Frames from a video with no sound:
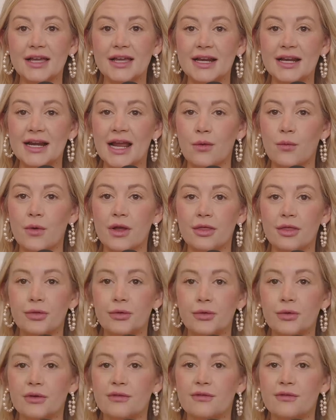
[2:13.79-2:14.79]
And I went
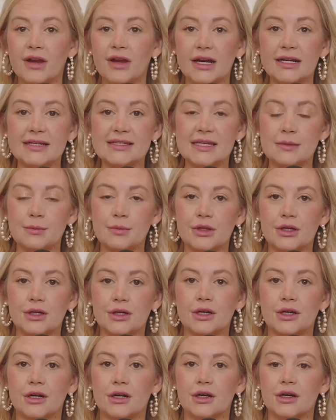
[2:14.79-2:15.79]
through a very
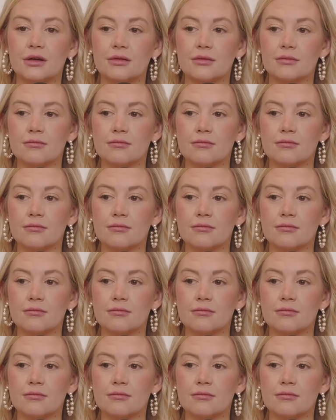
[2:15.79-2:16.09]
similar